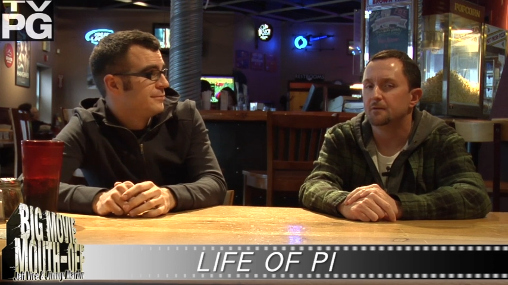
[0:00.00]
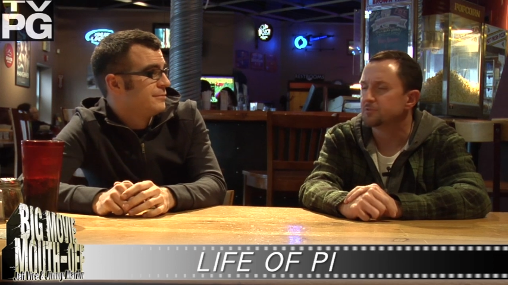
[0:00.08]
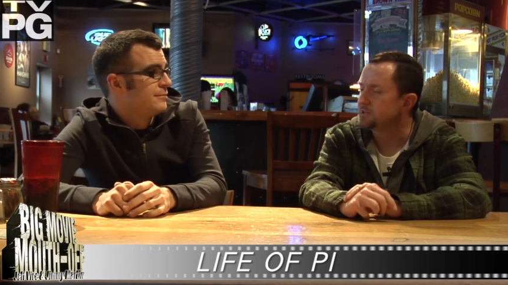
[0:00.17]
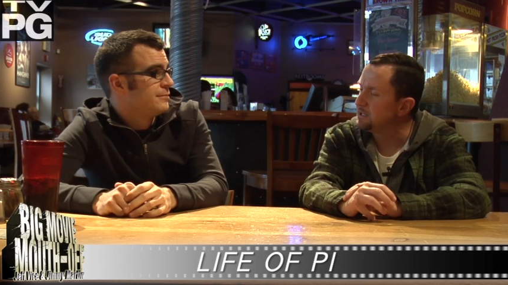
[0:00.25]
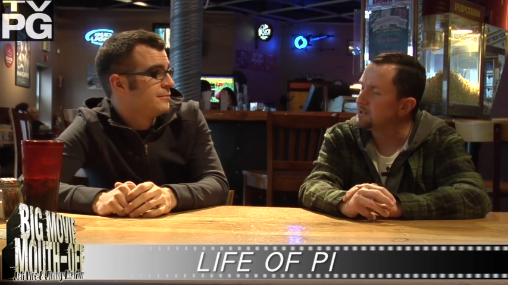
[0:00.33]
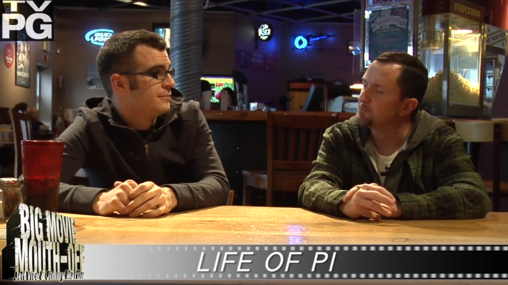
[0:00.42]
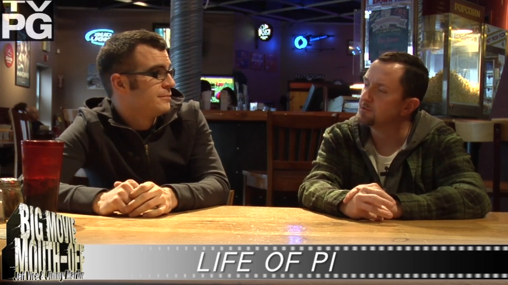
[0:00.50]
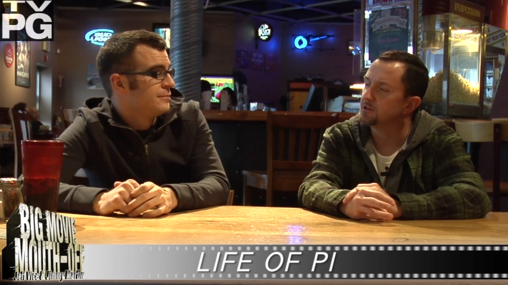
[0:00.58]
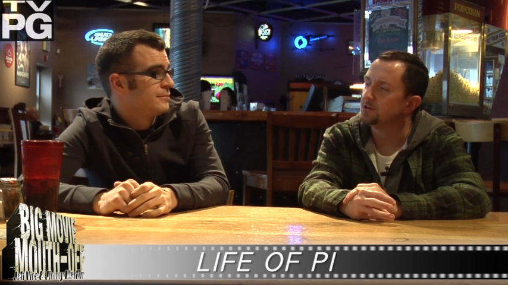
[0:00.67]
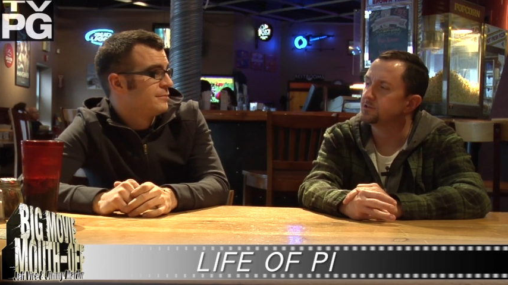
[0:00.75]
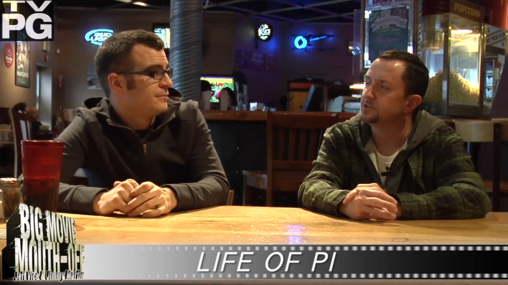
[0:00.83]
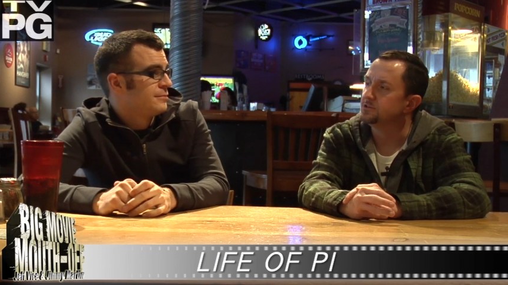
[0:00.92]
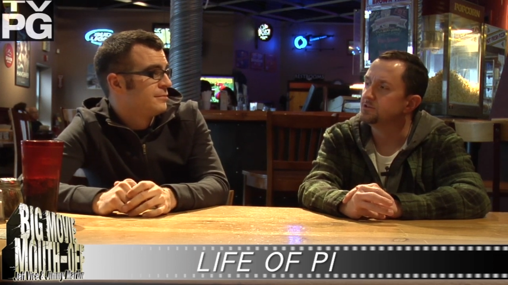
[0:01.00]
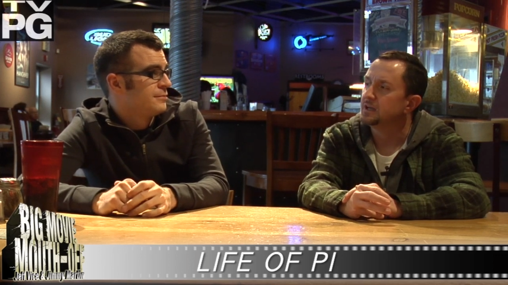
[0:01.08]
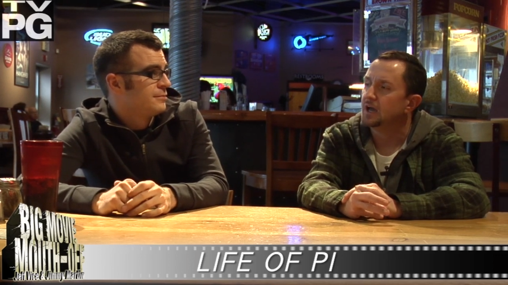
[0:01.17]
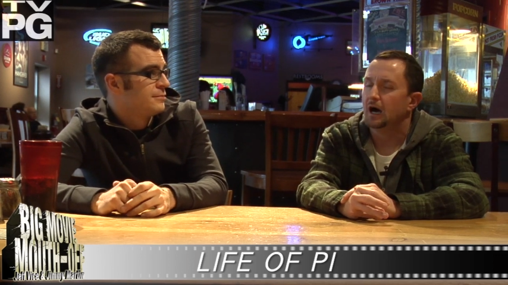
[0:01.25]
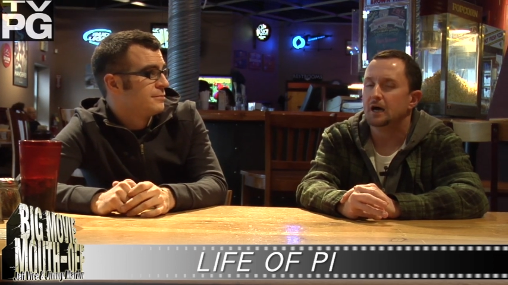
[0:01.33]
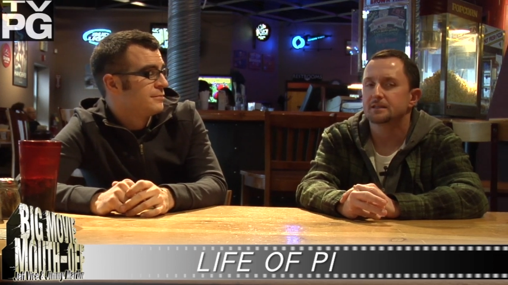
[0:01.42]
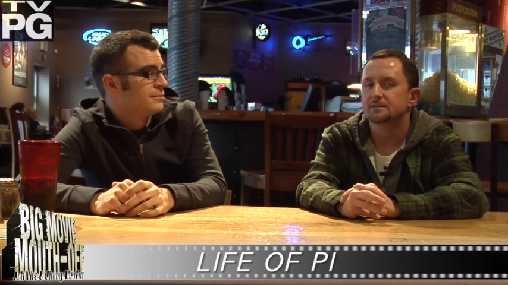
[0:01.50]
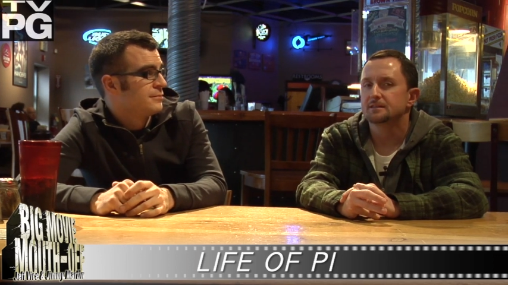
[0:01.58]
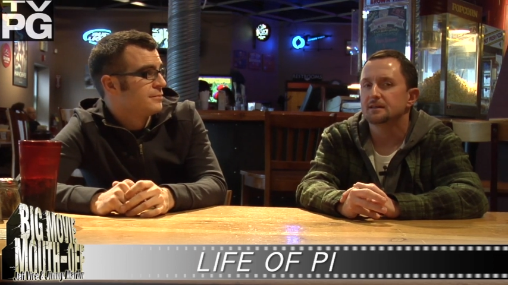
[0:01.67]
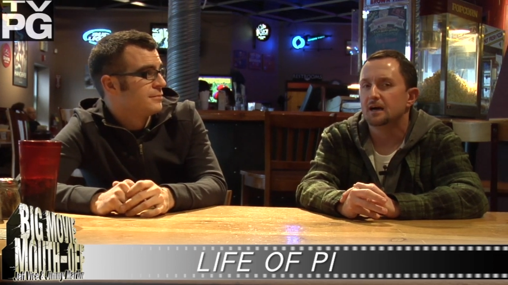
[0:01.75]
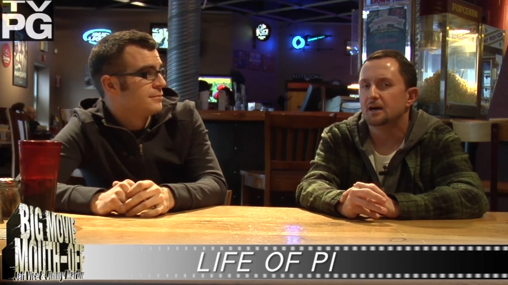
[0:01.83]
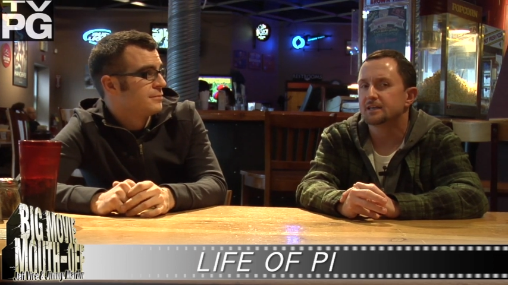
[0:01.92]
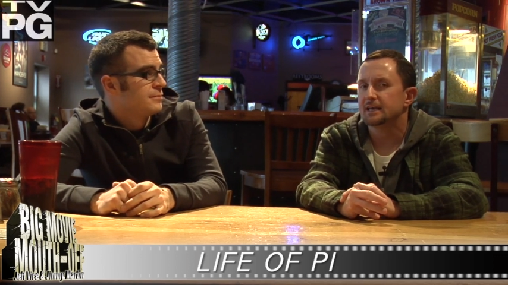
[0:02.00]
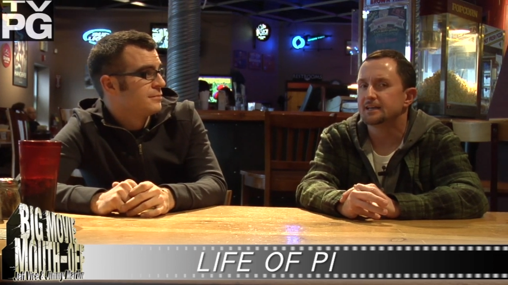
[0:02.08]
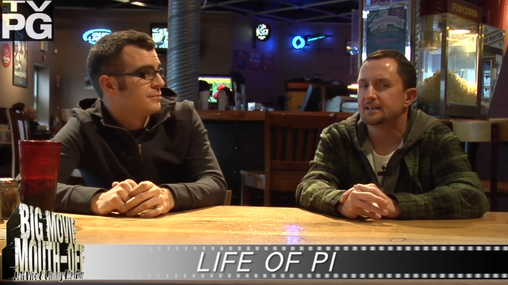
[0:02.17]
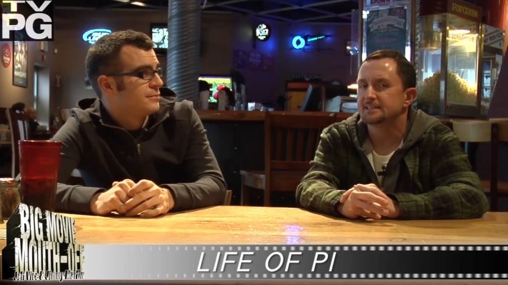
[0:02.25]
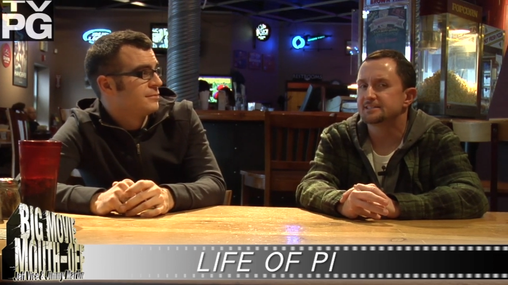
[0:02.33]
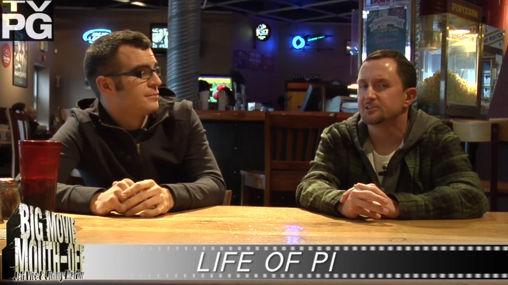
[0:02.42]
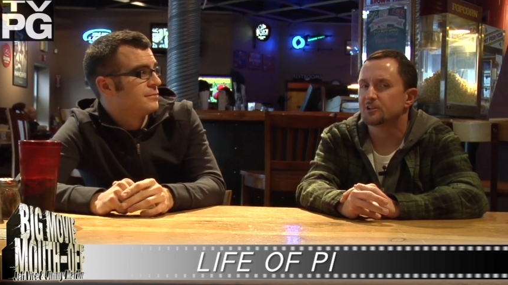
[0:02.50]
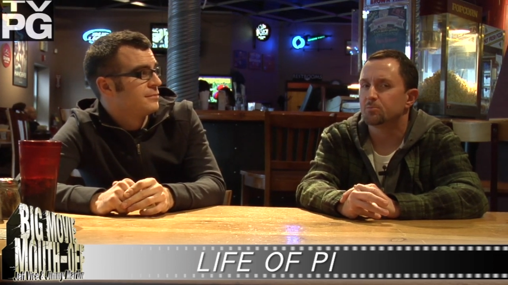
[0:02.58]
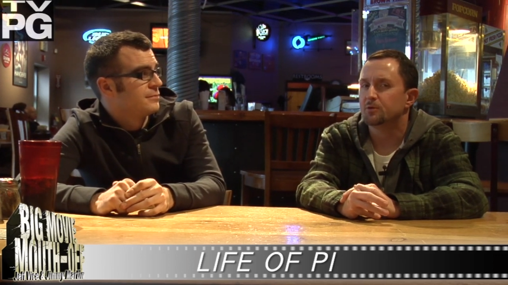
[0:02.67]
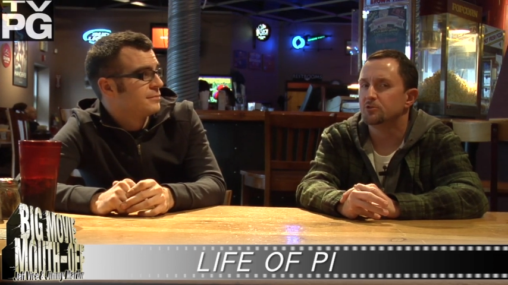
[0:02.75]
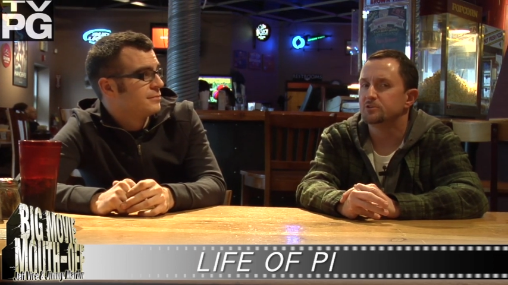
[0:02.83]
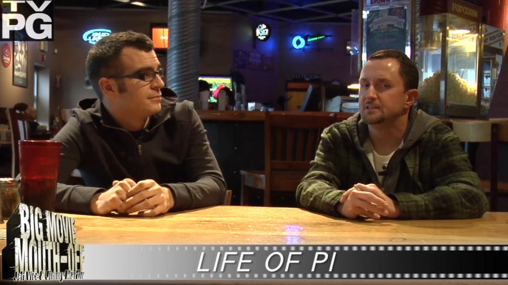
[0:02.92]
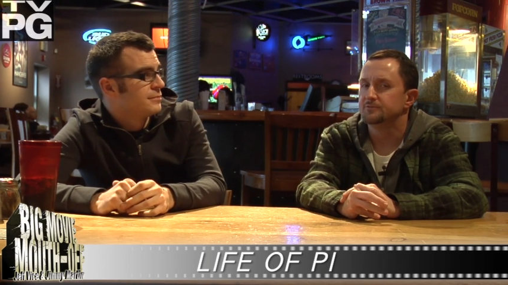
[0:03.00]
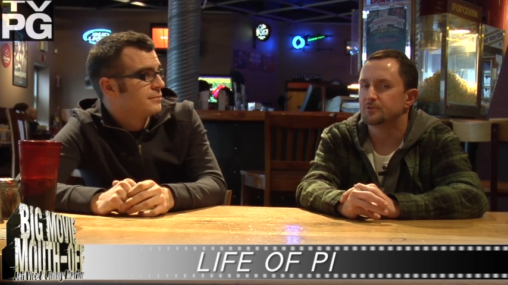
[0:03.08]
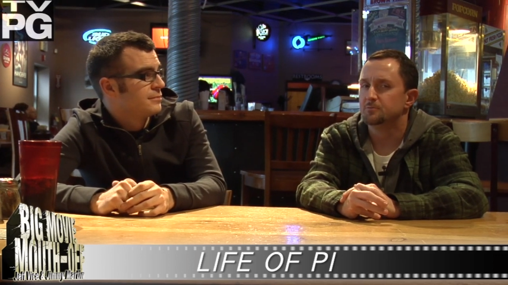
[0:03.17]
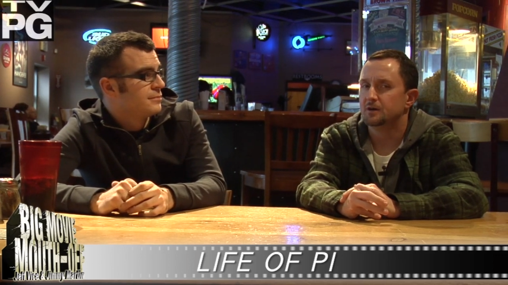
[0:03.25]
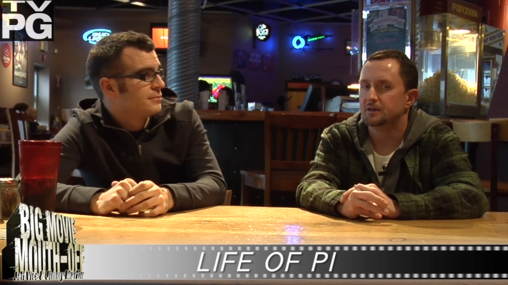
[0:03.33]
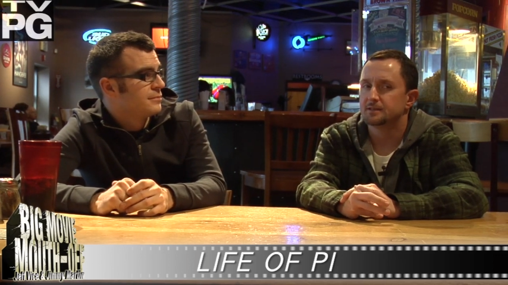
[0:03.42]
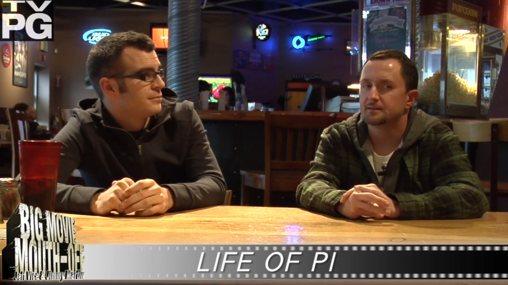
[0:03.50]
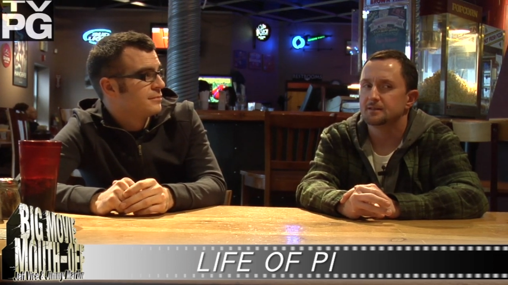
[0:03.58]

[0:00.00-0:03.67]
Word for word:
Speaker 1: I'm a little below you. I, again, it gets a little pokey for my